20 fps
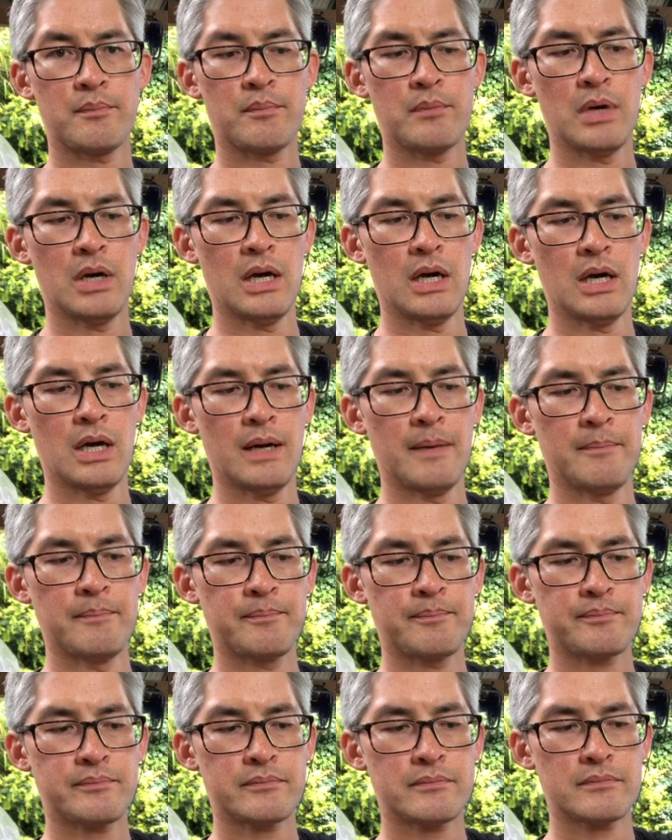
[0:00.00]
sort
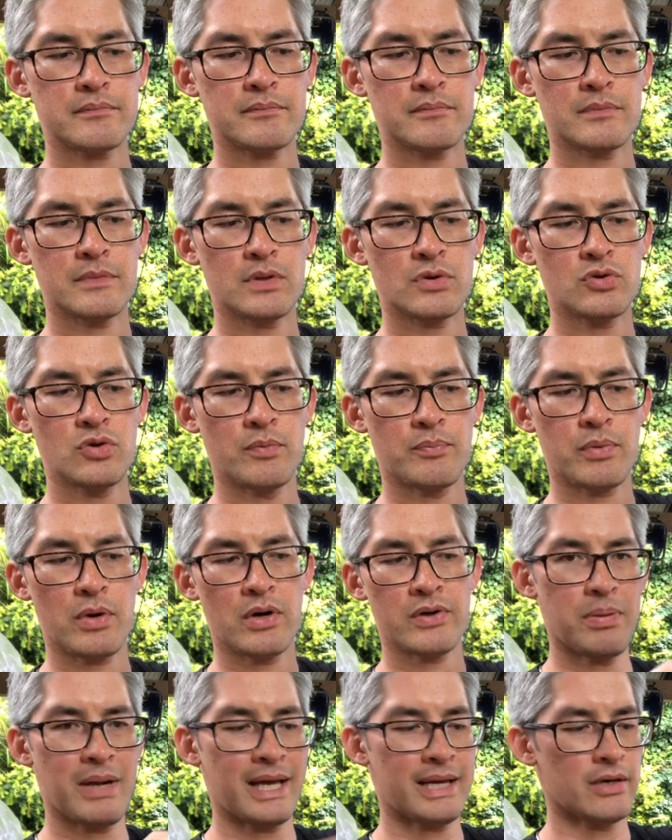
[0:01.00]
of
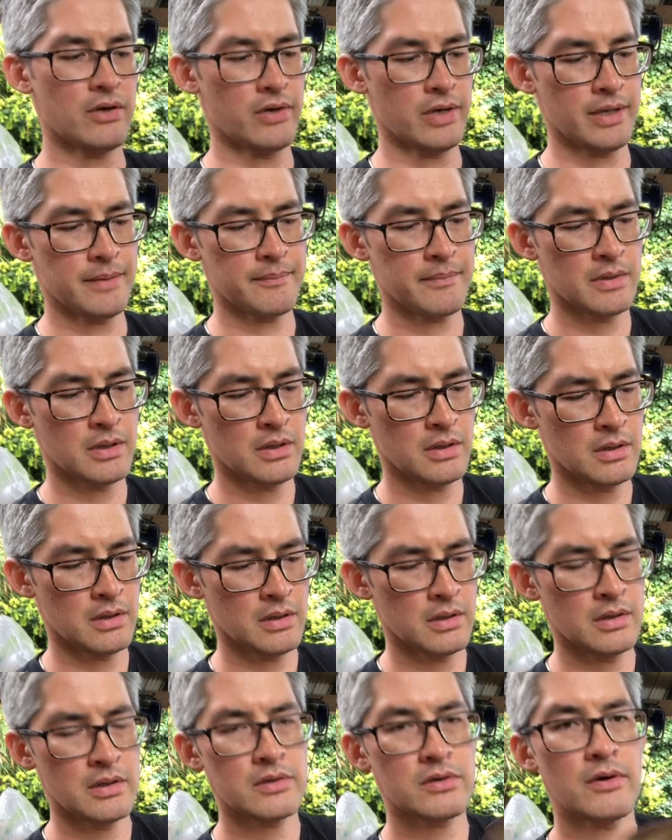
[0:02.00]
brass plate on it.
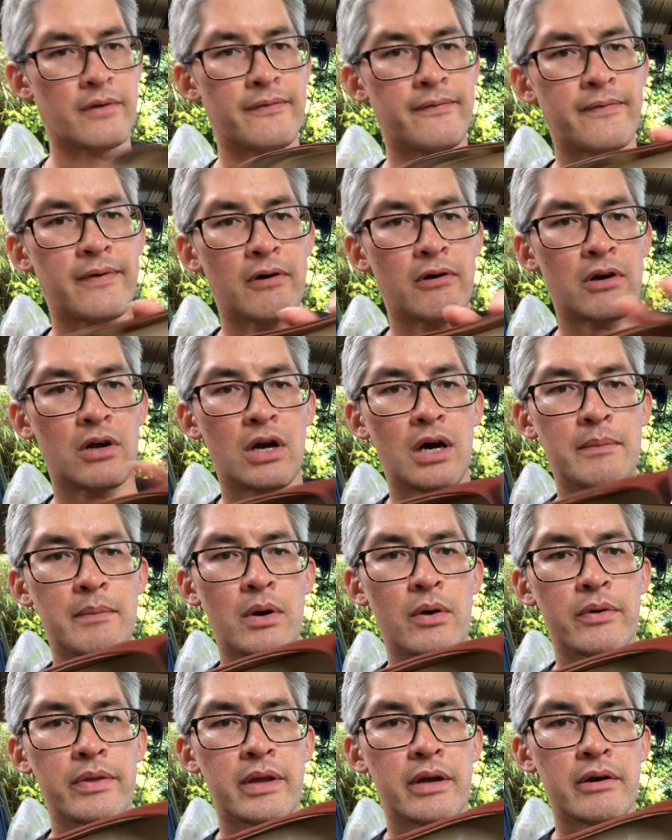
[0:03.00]

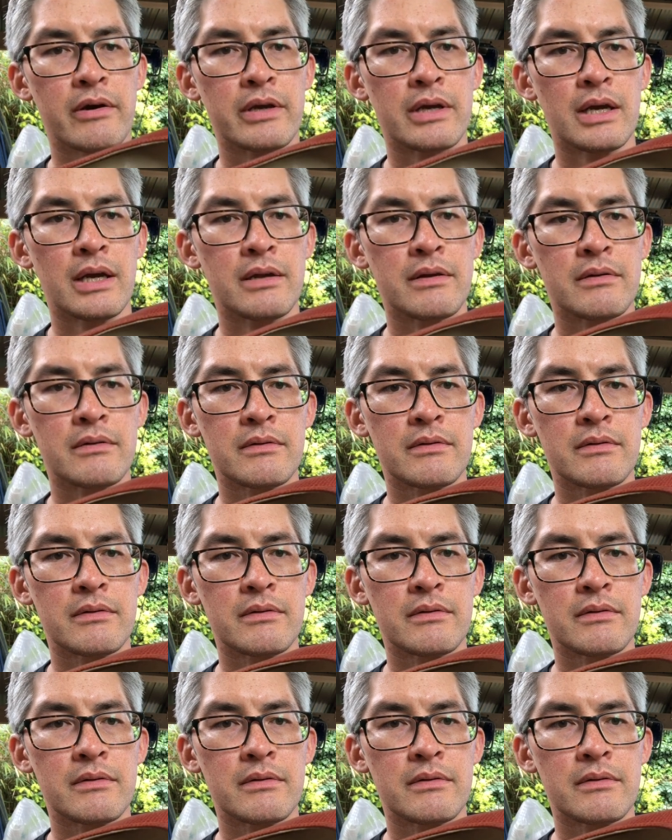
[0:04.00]
Ferragamo on there again.